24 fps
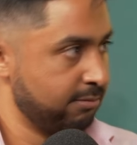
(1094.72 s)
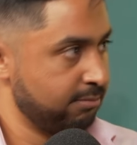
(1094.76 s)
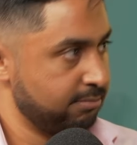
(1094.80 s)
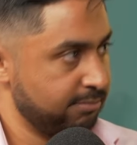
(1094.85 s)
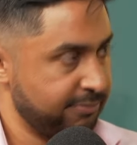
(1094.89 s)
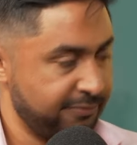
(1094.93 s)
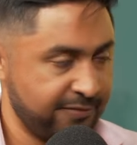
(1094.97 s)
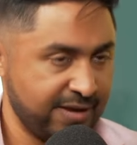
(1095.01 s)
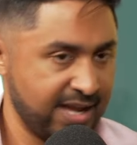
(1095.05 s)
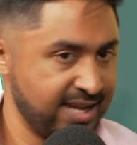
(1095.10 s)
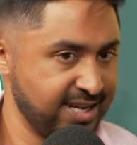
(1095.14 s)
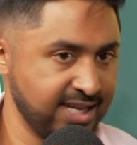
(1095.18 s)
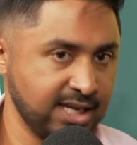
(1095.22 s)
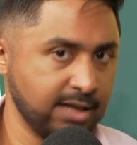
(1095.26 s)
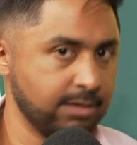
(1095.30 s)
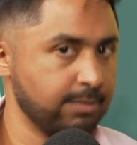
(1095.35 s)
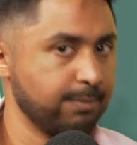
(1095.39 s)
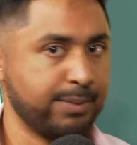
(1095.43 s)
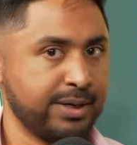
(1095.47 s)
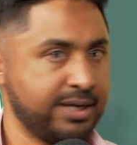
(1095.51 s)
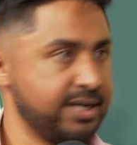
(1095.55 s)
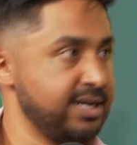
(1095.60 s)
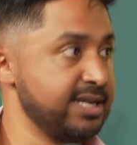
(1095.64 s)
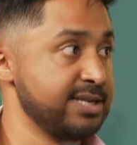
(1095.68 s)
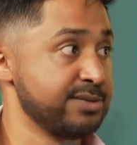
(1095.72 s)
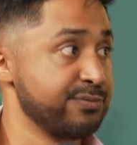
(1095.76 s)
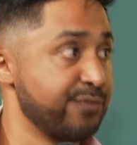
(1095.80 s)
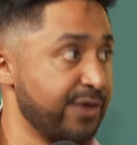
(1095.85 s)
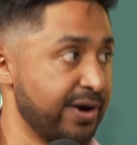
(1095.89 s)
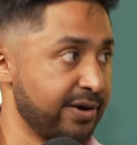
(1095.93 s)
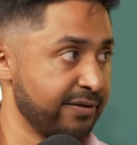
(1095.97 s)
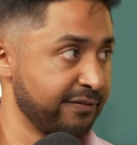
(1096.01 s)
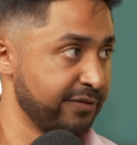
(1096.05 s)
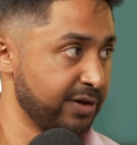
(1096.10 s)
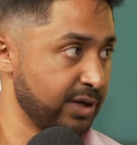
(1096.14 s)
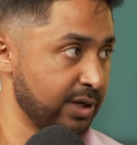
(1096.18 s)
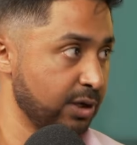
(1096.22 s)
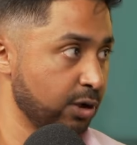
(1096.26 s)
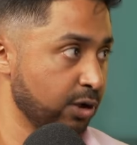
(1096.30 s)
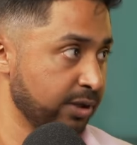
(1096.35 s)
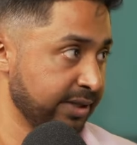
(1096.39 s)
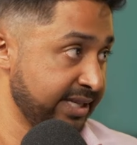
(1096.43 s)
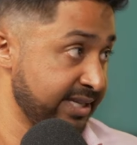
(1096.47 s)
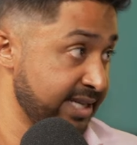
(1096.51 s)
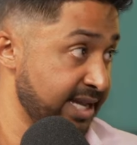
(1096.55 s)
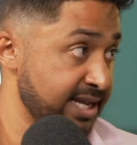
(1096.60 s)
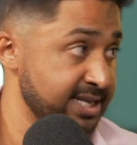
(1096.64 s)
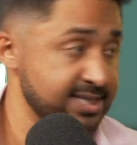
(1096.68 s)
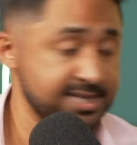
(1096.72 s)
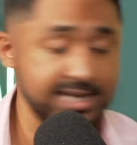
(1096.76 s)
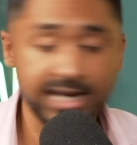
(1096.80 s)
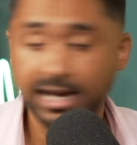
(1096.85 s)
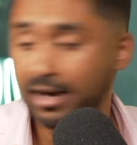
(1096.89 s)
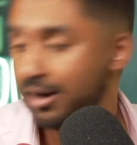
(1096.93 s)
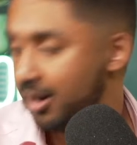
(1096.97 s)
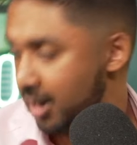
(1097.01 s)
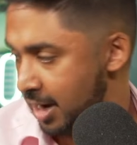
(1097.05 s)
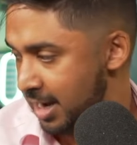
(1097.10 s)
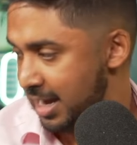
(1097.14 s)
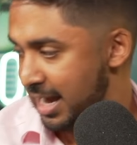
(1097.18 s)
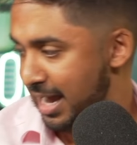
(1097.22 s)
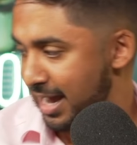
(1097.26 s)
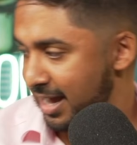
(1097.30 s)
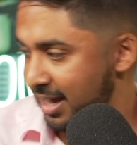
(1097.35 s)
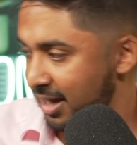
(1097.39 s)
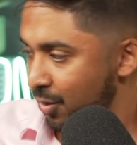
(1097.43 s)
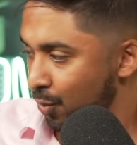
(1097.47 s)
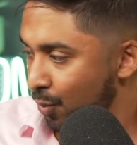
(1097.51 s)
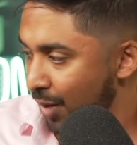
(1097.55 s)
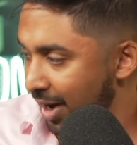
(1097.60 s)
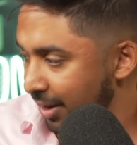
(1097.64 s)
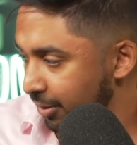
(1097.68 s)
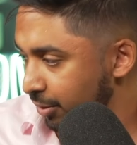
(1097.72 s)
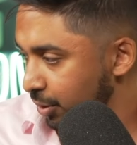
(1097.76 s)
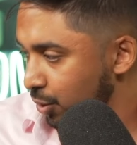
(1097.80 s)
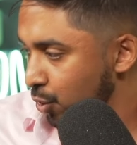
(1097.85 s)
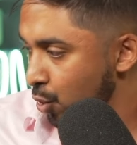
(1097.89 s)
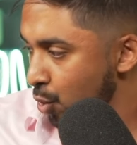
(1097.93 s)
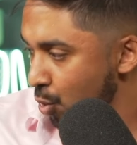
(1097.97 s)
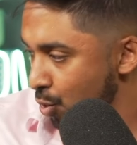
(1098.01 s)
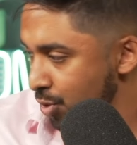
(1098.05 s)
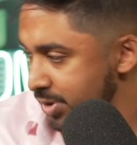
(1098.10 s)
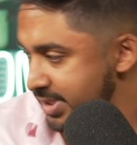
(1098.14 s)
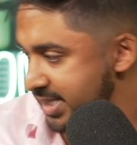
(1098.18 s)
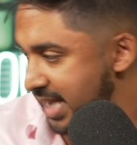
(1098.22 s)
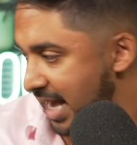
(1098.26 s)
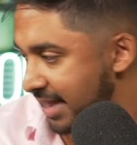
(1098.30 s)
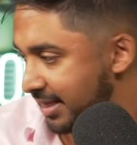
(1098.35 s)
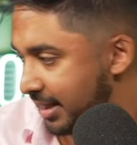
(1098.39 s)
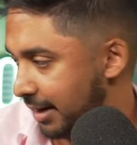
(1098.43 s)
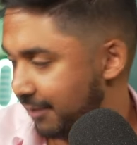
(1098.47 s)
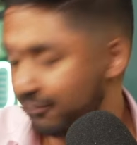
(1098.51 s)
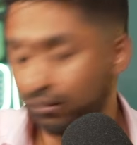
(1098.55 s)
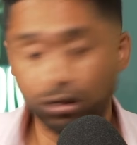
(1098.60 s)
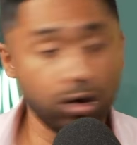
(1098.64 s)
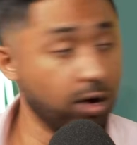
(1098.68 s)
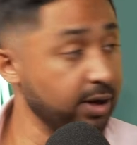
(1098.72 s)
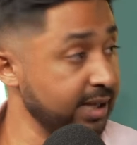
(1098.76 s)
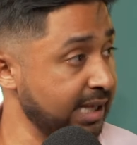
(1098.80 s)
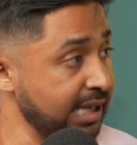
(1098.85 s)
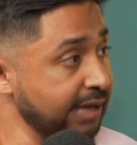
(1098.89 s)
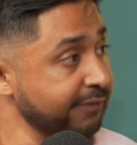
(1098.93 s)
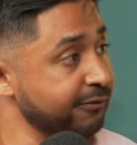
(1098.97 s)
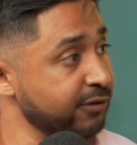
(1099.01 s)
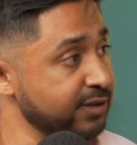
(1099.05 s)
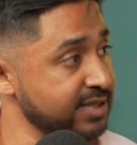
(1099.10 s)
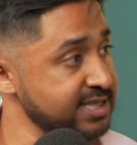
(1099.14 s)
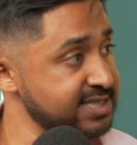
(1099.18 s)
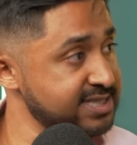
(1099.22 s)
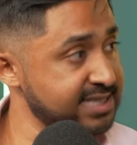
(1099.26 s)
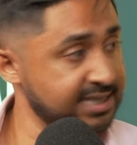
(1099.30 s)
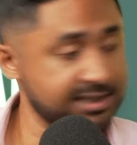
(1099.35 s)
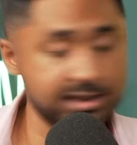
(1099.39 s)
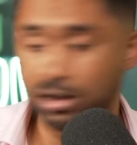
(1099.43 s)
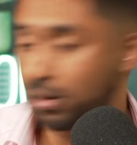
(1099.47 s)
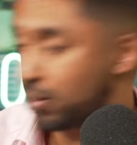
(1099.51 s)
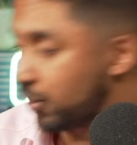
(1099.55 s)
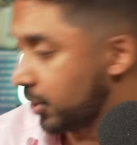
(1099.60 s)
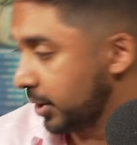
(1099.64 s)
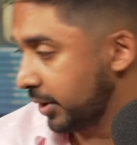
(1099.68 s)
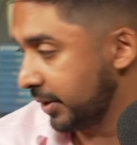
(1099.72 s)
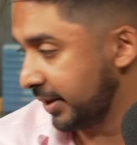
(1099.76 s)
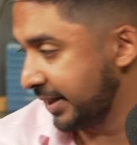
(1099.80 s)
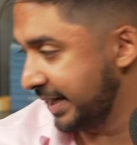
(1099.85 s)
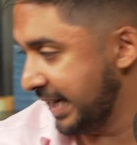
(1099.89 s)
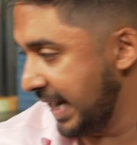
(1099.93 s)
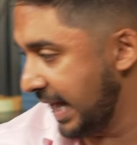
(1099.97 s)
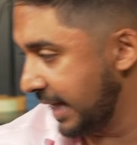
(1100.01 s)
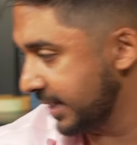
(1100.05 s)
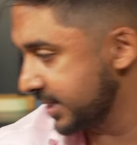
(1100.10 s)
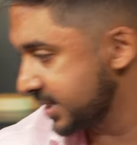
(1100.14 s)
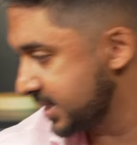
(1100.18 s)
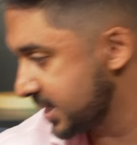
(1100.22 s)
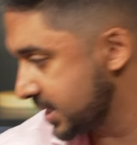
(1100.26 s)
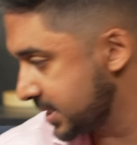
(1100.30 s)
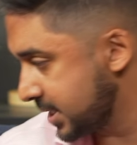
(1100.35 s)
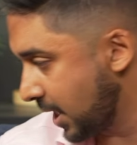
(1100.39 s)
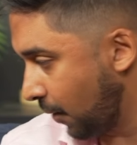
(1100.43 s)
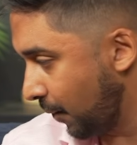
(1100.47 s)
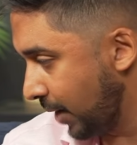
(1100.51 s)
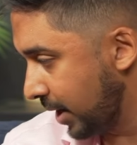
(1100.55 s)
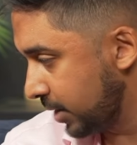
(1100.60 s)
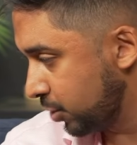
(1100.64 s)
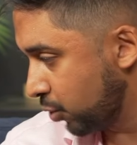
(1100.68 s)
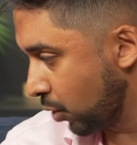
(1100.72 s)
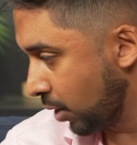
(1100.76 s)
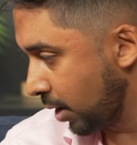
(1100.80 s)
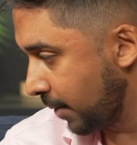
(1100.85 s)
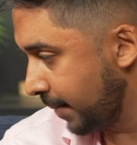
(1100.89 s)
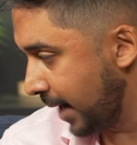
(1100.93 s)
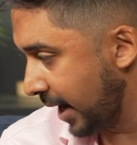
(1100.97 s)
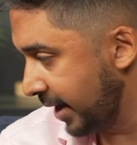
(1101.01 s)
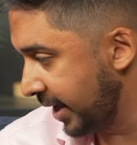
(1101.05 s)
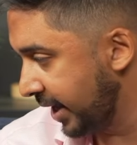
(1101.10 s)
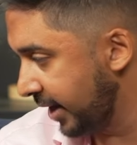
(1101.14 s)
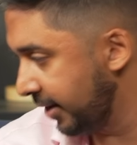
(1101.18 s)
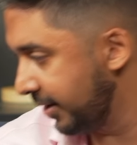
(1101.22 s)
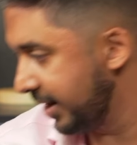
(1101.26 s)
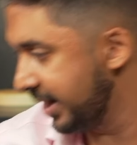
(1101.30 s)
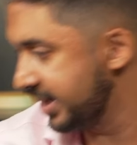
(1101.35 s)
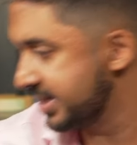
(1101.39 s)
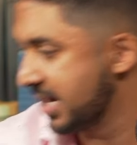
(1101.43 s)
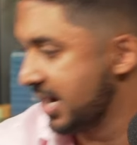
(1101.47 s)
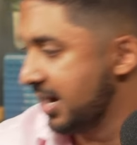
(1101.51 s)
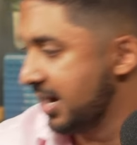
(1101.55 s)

fed in. But it is very, very early days here. One cool stat that I've got here for this sectorial analysis that we're talking about here is